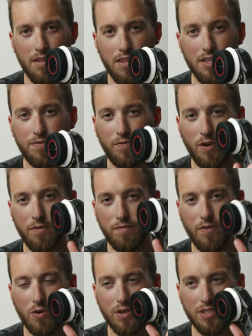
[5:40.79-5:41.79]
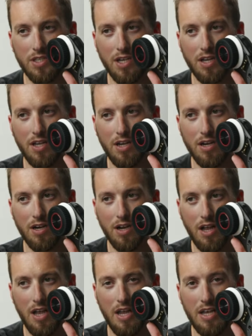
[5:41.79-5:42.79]
This front focus thing here
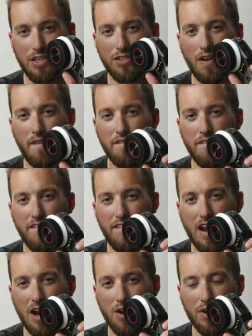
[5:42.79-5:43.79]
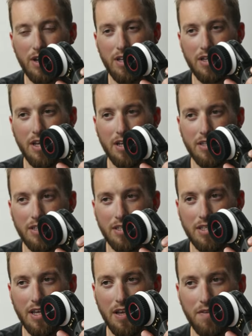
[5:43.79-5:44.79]
is very
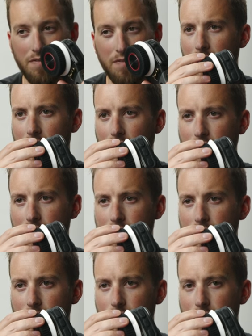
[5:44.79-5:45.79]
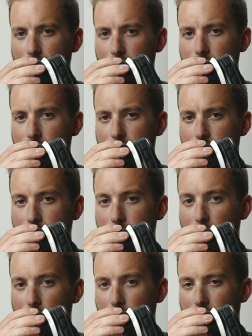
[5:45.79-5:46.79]
stiff. And obviously you can use them
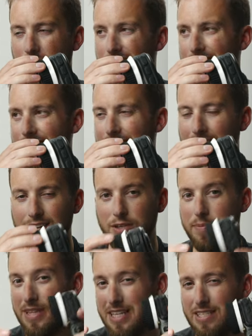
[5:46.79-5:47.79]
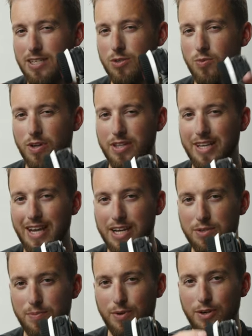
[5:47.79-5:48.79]
both in tandem, and this is where the
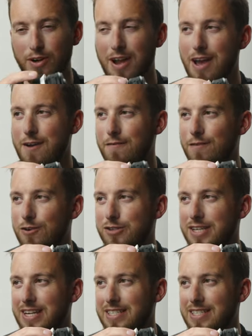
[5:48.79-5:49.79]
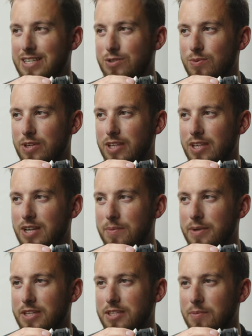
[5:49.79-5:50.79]
expert first A Cs really come
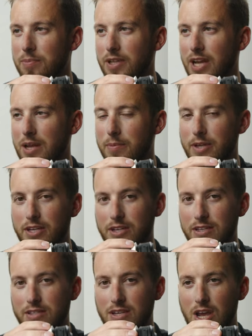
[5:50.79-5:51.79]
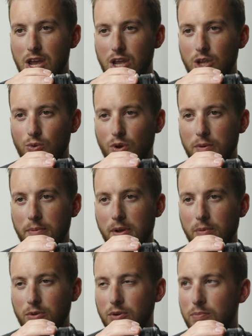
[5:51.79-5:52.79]
into play, because you want to be
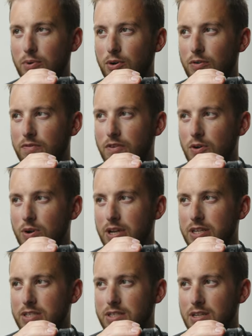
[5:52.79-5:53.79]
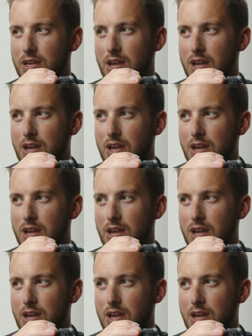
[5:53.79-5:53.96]
able to pull focus